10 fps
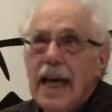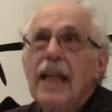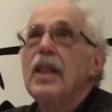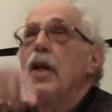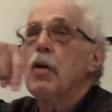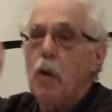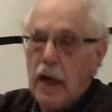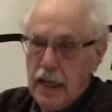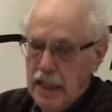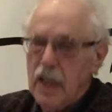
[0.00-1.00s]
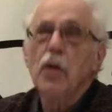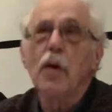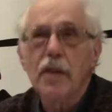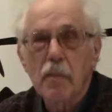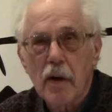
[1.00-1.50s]
the
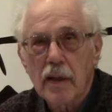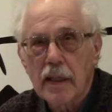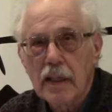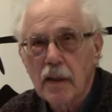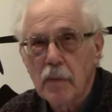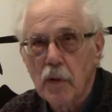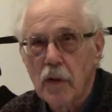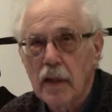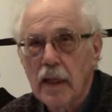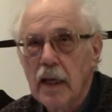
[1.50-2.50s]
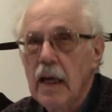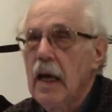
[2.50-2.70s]
North American community.